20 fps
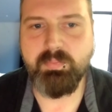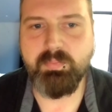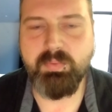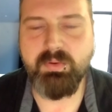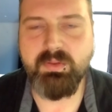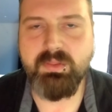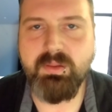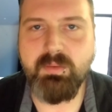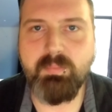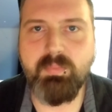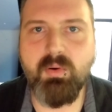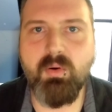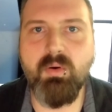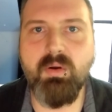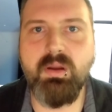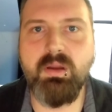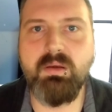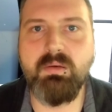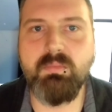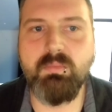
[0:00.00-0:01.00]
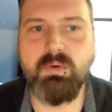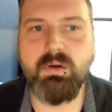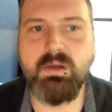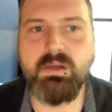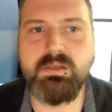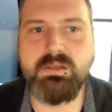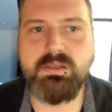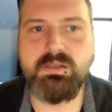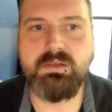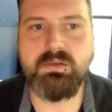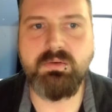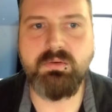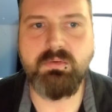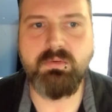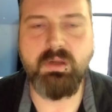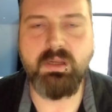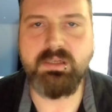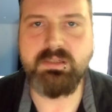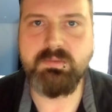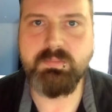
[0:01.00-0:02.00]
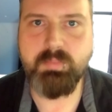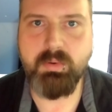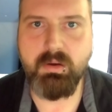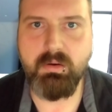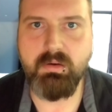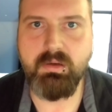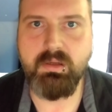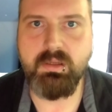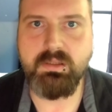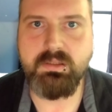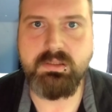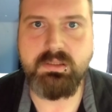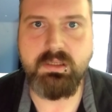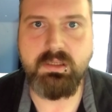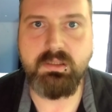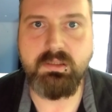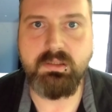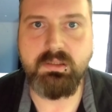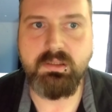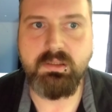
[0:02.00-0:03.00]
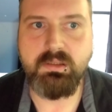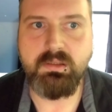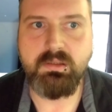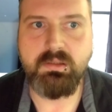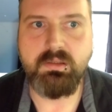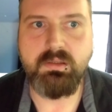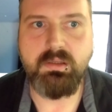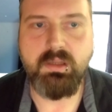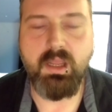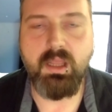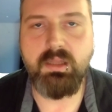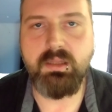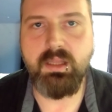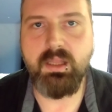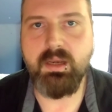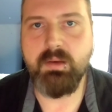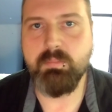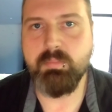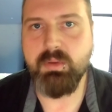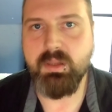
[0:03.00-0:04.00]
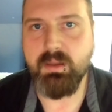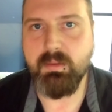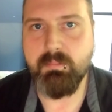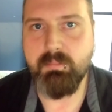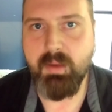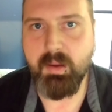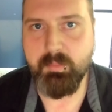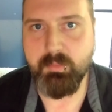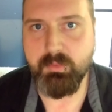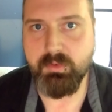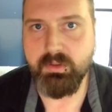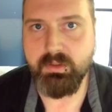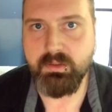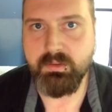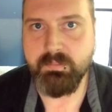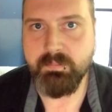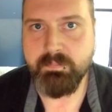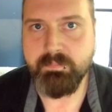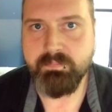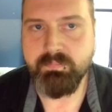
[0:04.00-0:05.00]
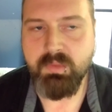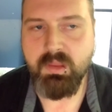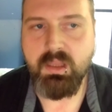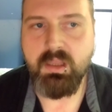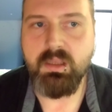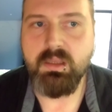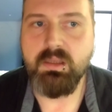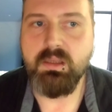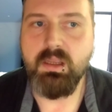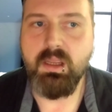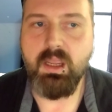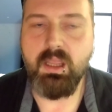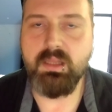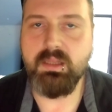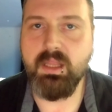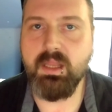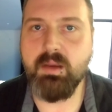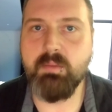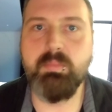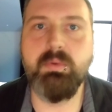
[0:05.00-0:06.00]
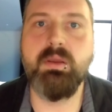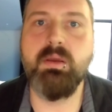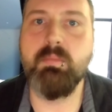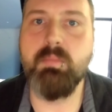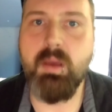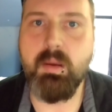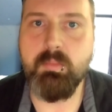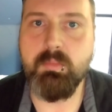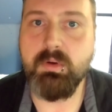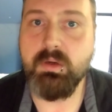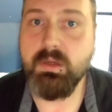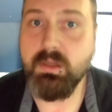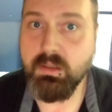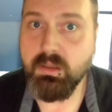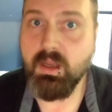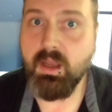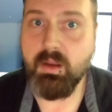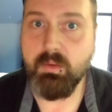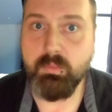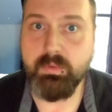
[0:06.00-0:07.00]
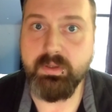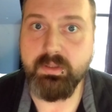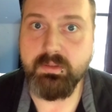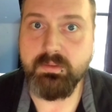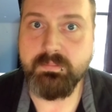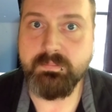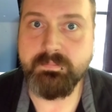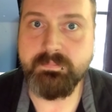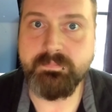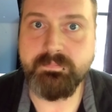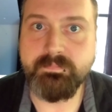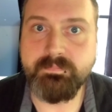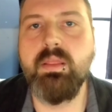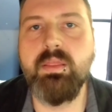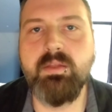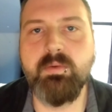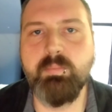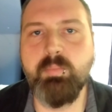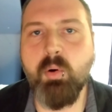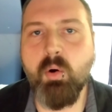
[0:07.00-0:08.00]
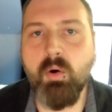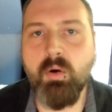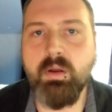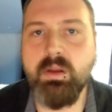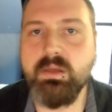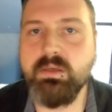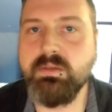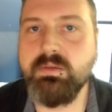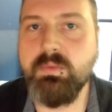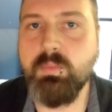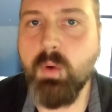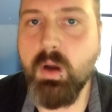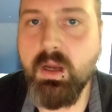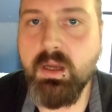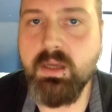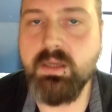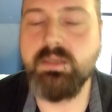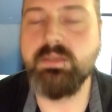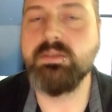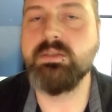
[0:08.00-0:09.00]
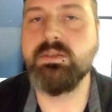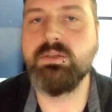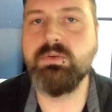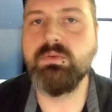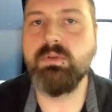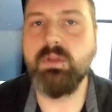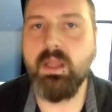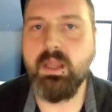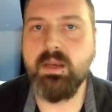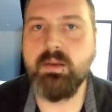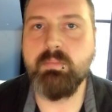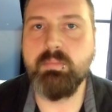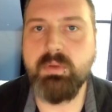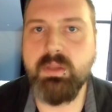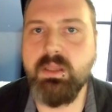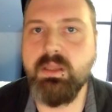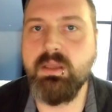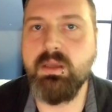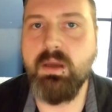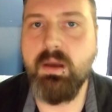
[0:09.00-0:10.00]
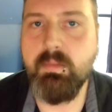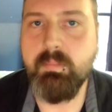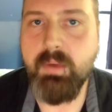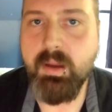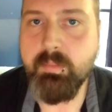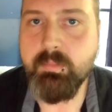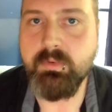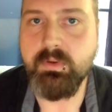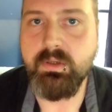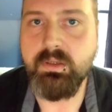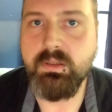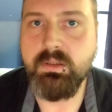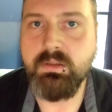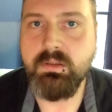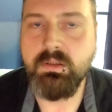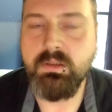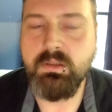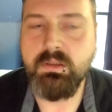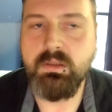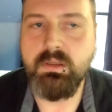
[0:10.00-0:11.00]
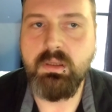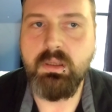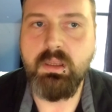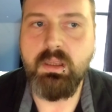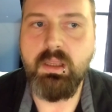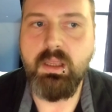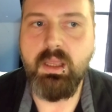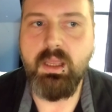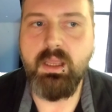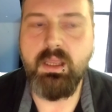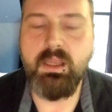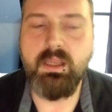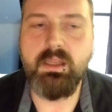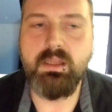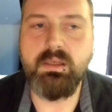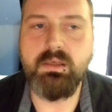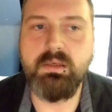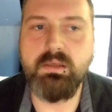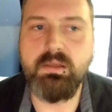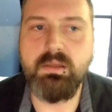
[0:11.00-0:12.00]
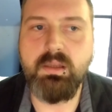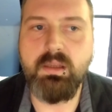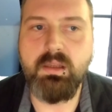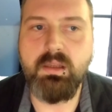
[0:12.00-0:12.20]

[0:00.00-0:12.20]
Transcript: but the point was to experience it and let it be a memory. And let it be a memory, I will. The point was to let it be a memory. And